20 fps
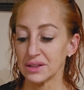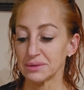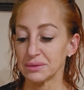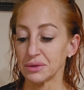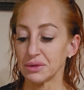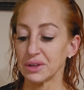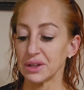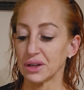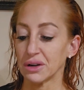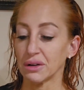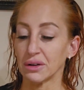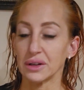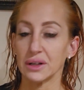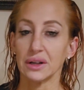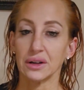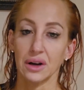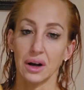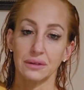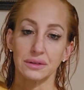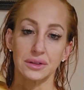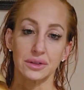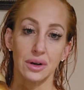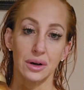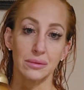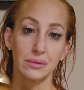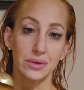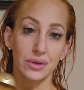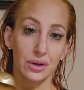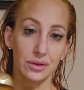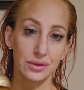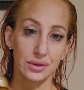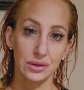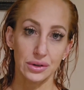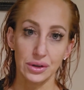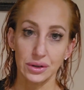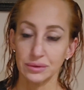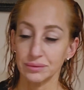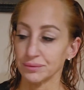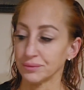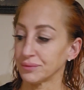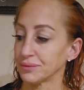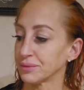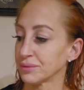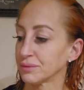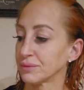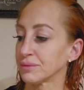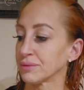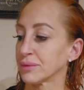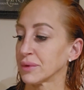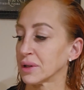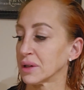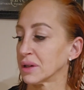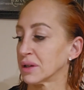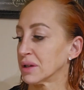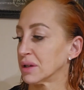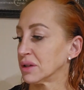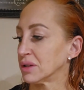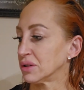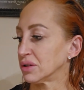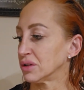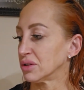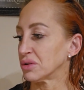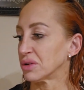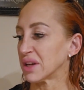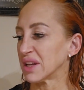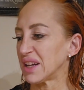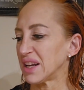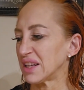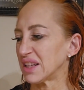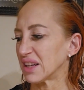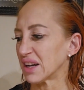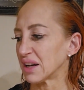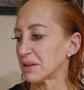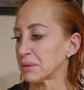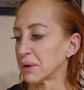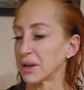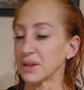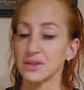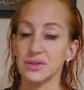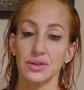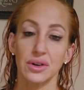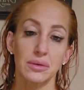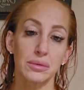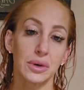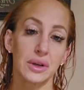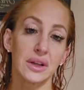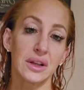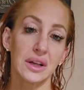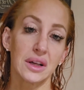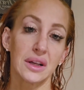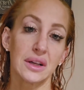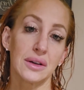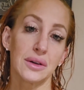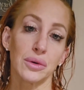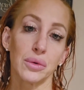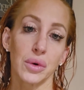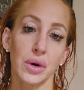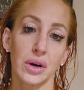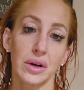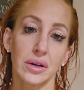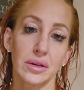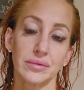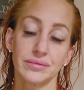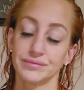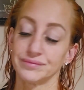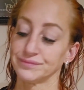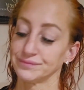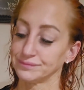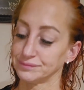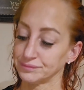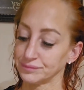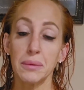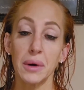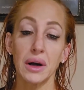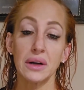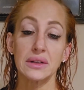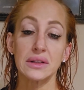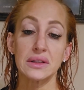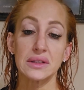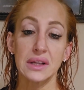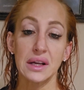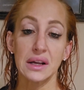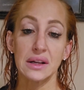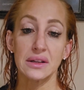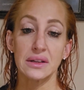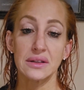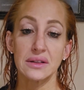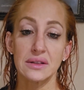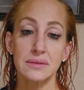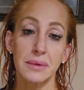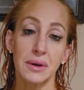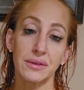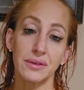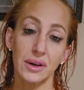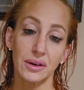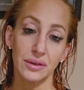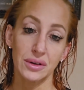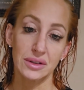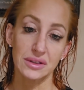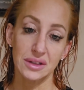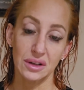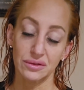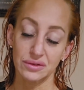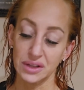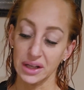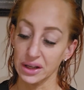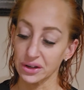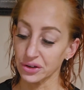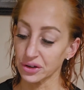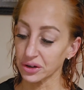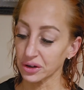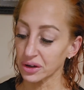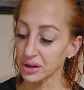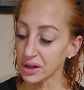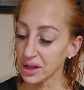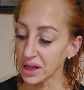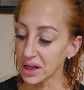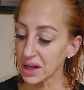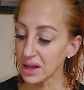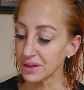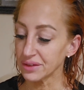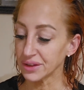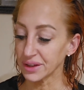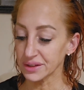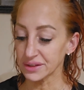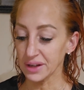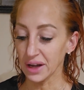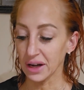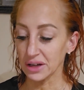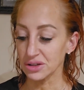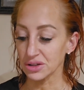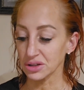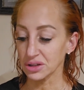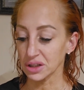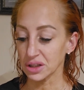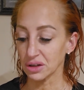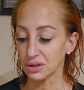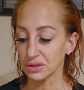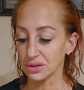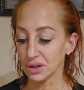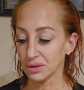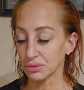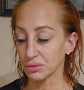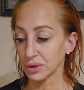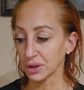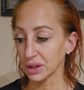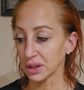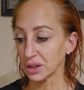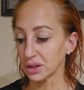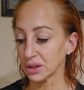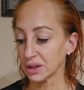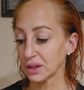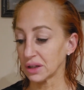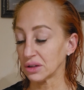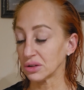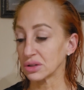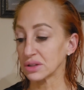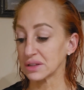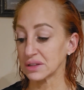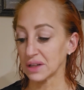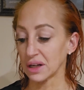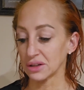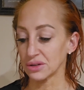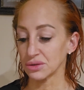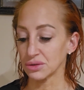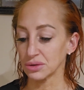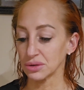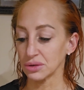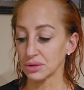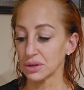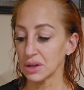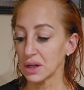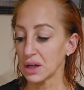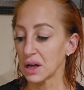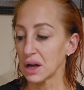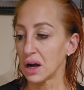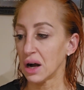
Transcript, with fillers: Smoothing coconut coffee scrub is also good. You can get any kind of body scrub really and it'll work. And Bondi Sands is my favorite self-tanner. This actually goes on really good and it looks natural,